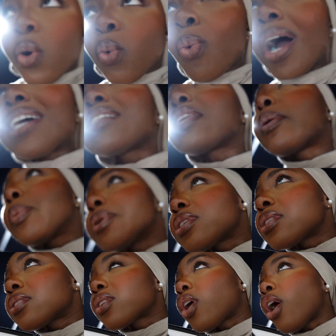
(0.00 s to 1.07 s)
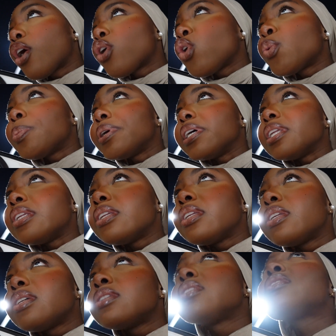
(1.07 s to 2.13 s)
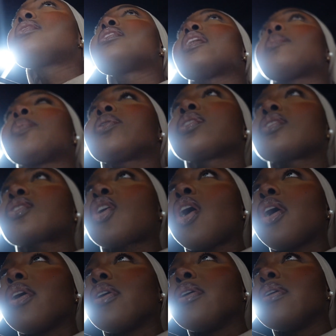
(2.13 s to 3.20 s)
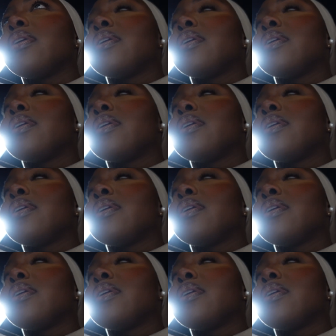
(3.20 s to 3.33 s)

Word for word: Why is that person's car open? Who? That person's car.